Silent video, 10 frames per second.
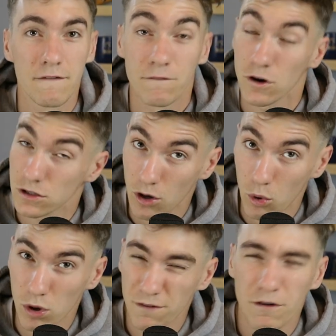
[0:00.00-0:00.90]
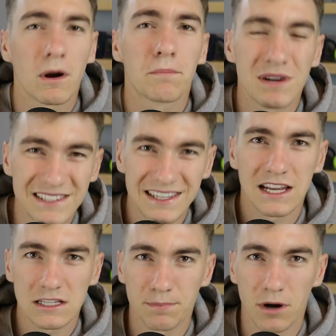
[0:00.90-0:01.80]
First, though, a word from our
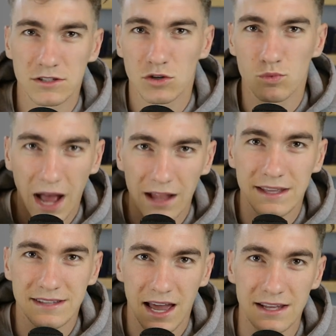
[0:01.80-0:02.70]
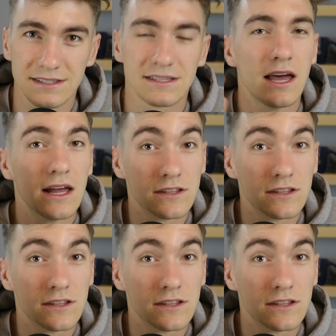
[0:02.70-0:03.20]
presenting sponsor, Rally Tennis.